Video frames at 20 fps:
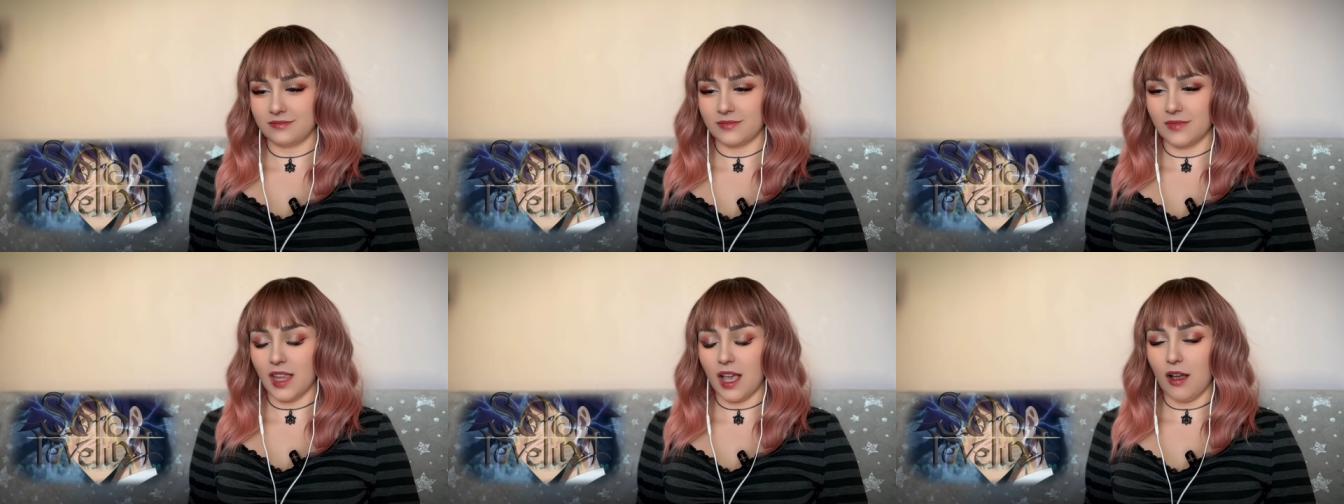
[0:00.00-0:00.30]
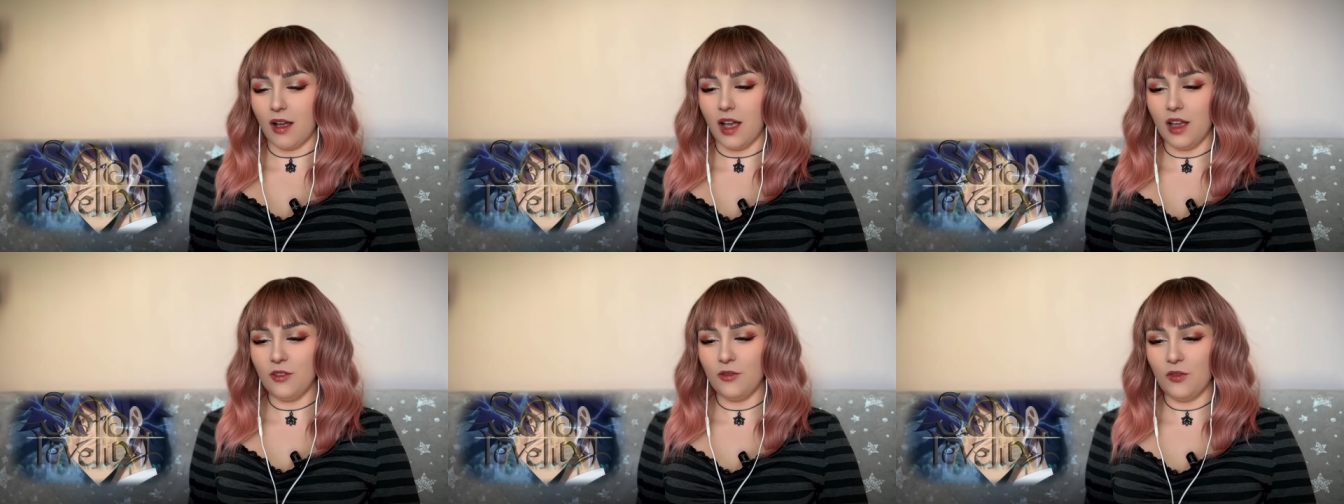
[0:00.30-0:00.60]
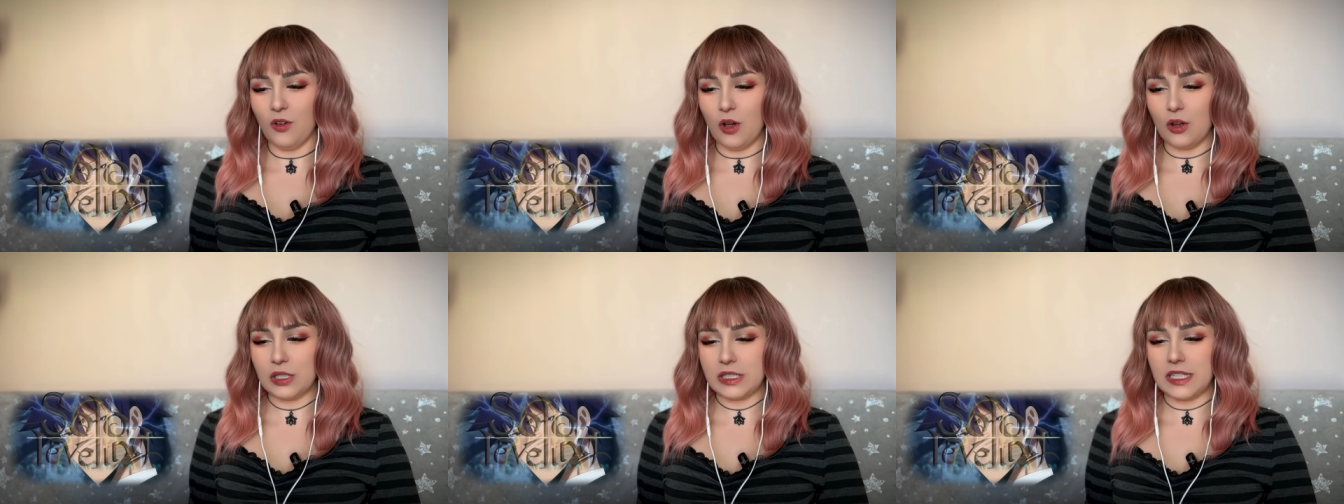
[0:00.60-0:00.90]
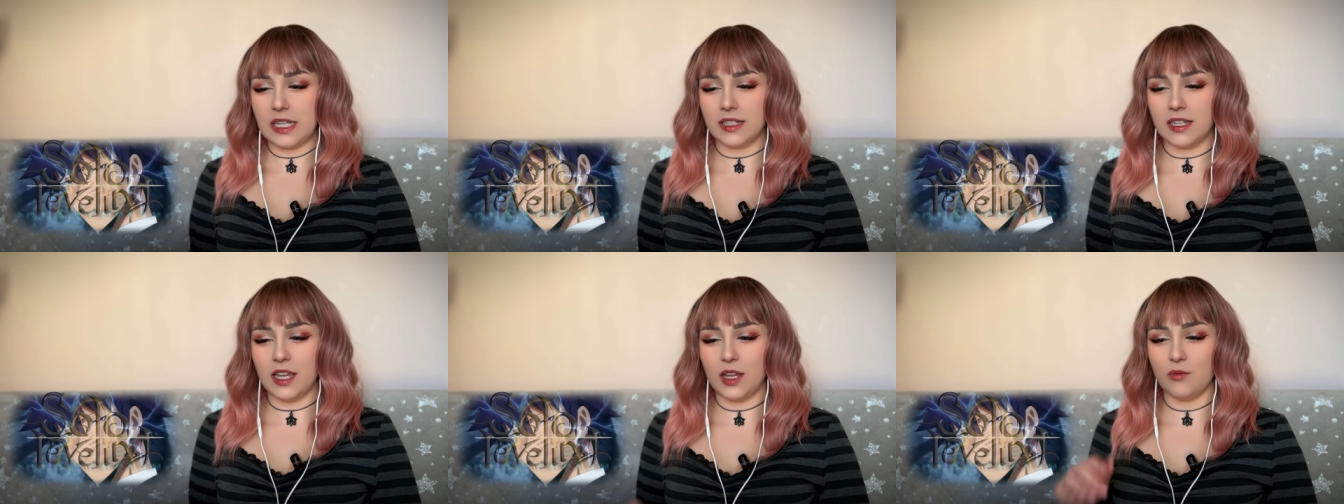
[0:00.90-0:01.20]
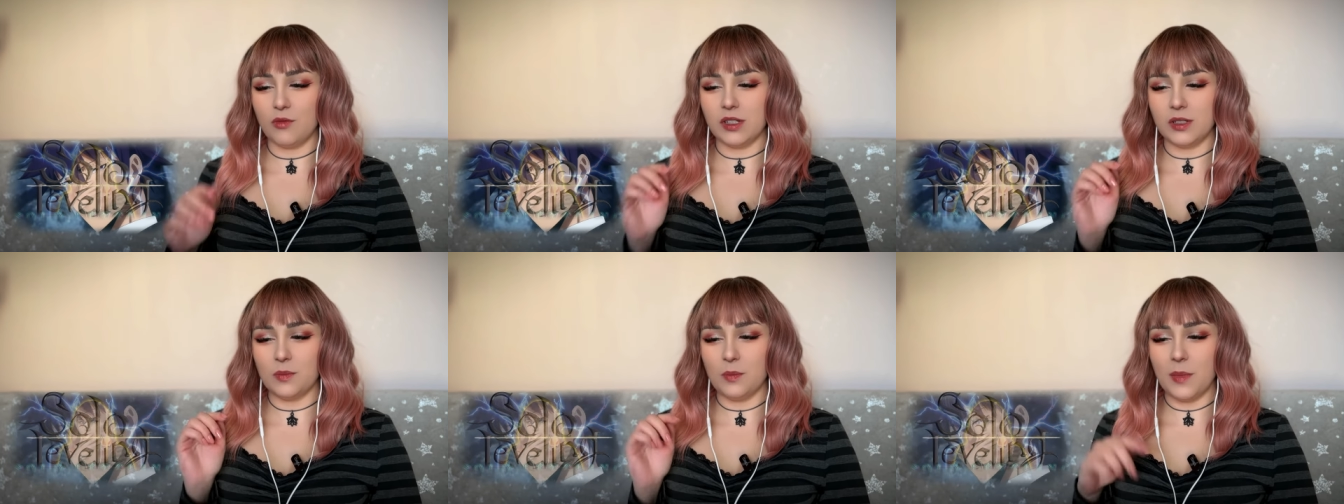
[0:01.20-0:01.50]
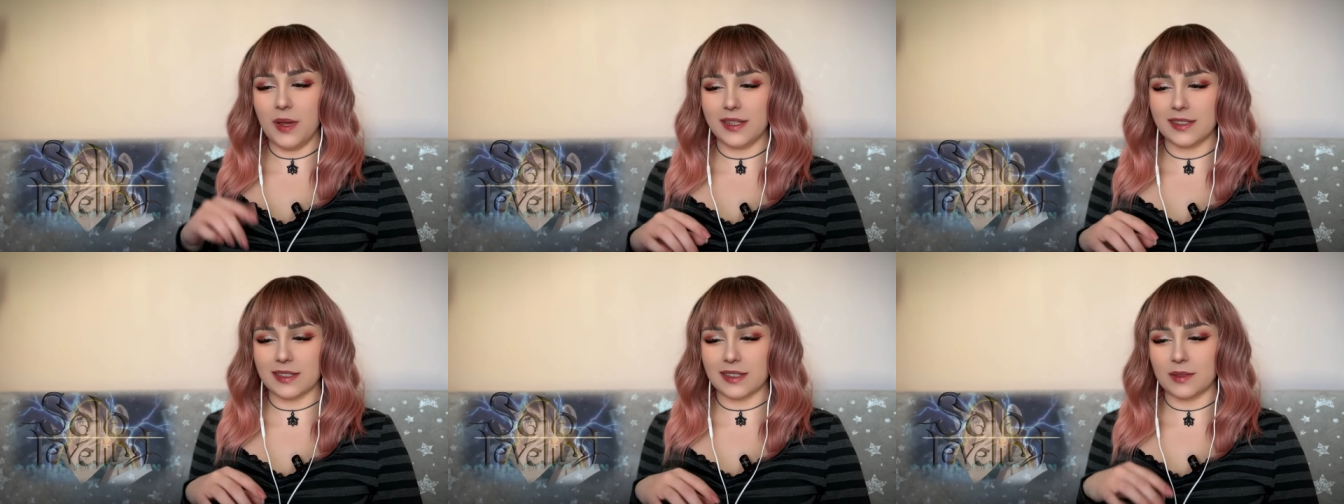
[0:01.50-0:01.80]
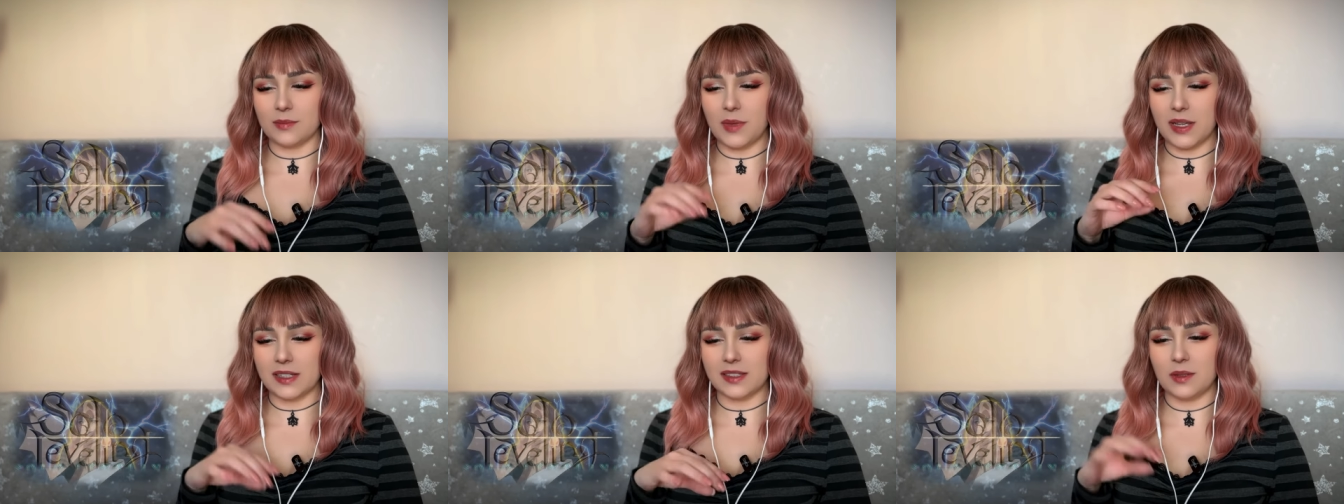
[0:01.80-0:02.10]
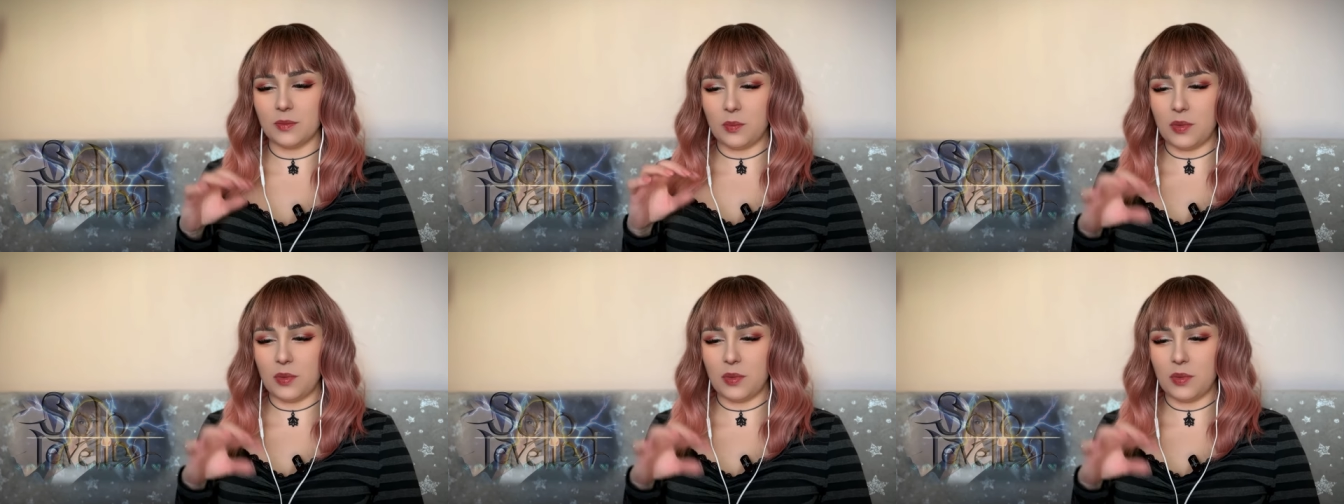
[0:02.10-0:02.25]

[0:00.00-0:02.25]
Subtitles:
Now, I thought that he would mix the